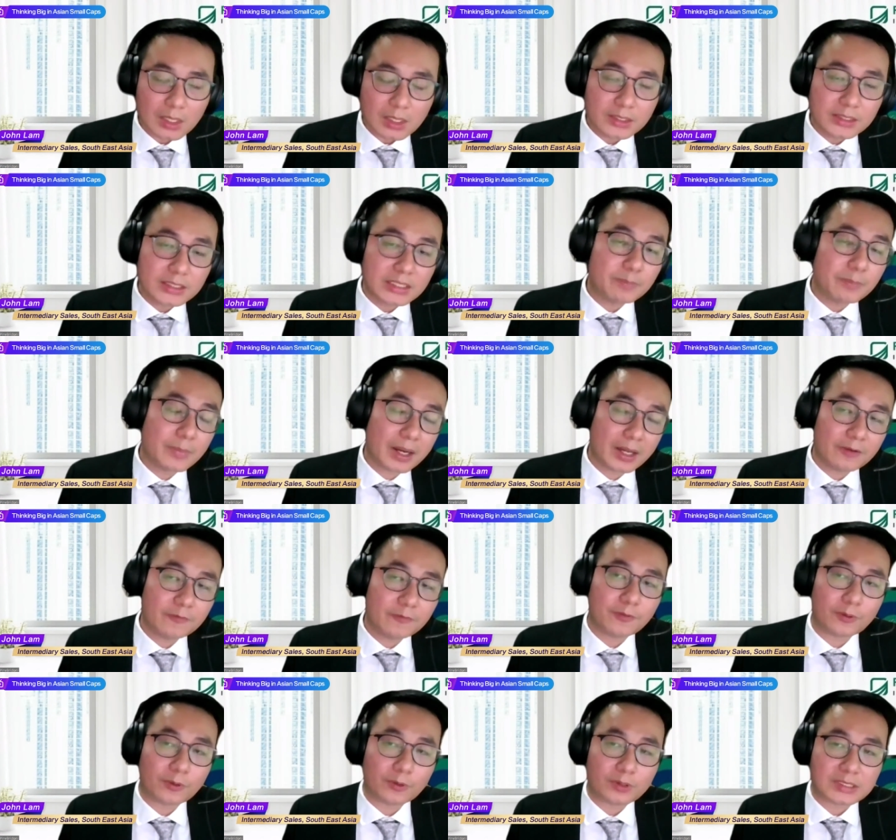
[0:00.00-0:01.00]
demand
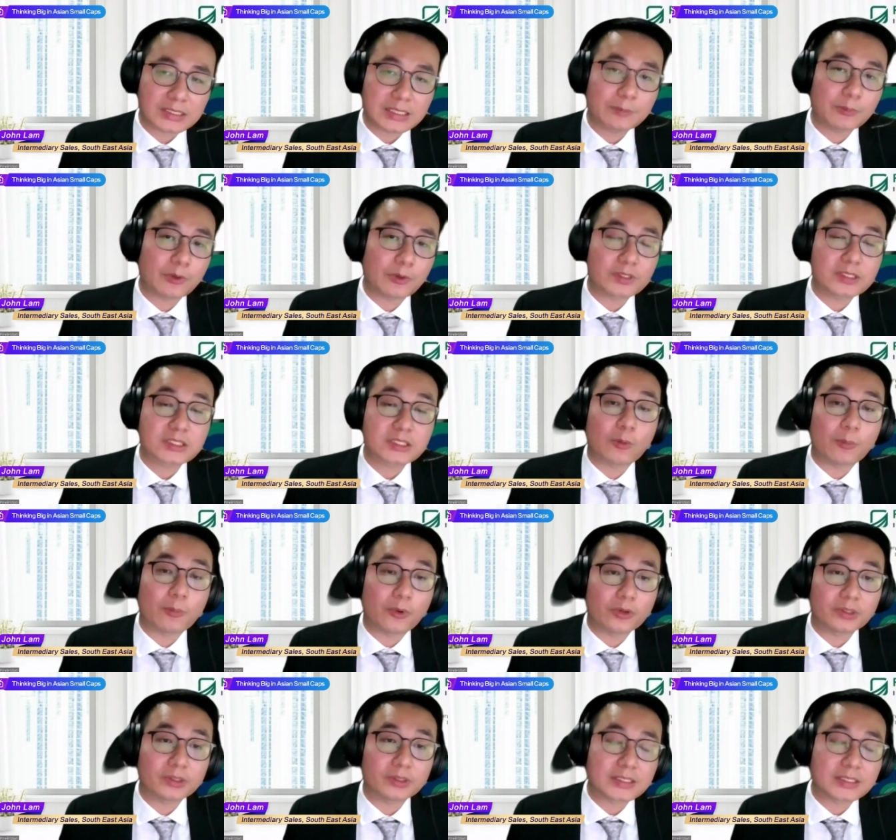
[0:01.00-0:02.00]
for some of these
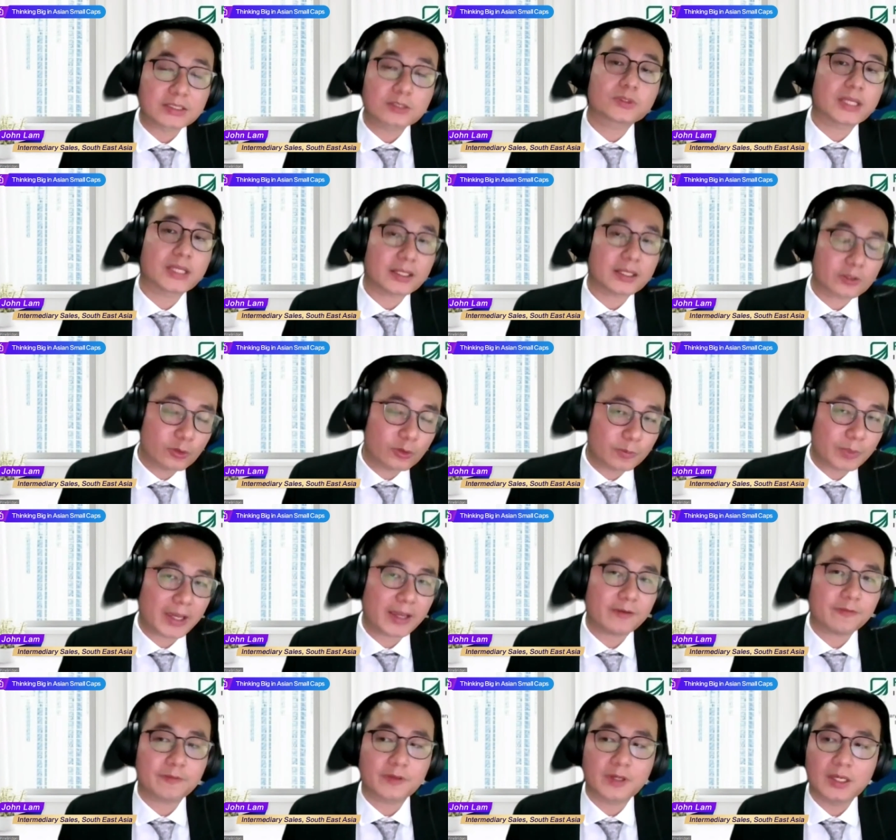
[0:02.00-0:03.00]
commodities. So that could
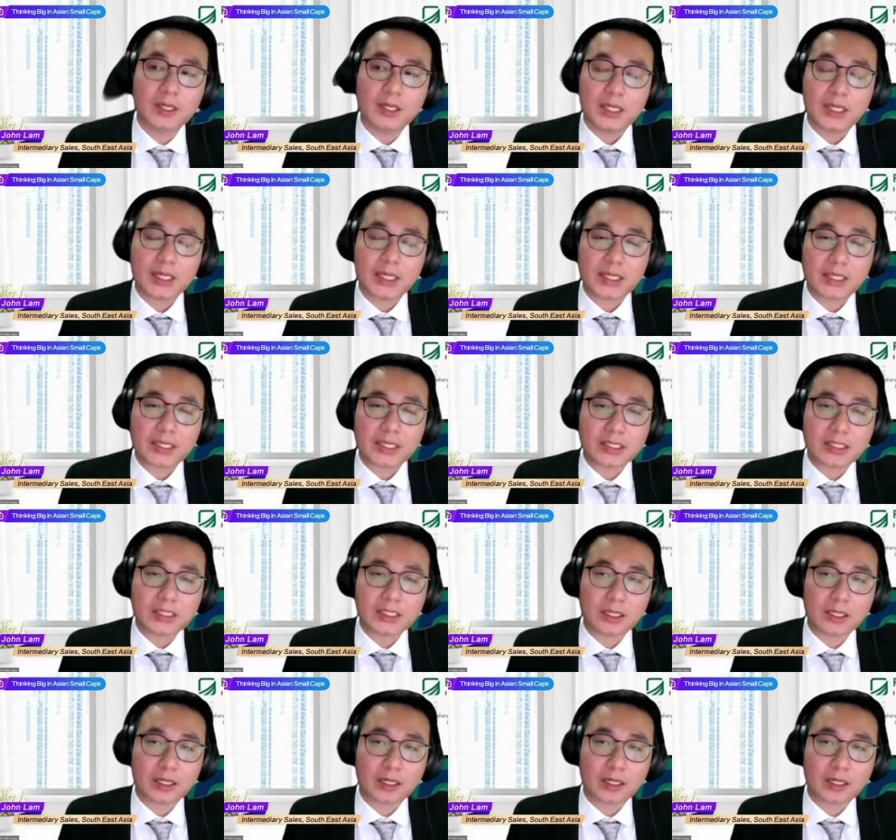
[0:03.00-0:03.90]
have a